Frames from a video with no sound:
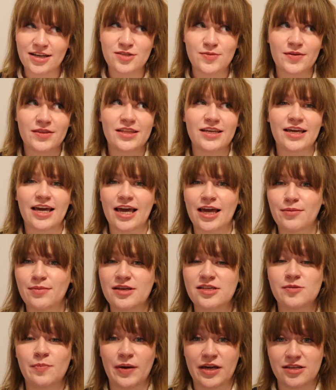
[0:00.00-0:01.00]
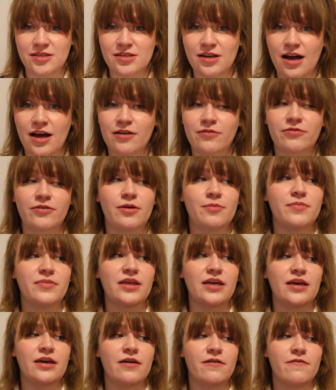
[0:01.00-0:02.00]
is what the game is based on from
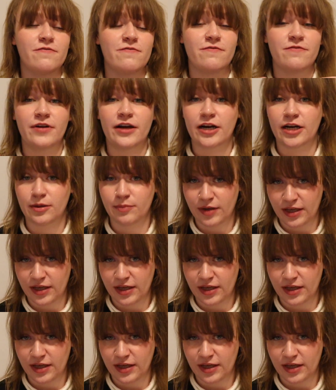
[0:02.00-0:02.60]
the very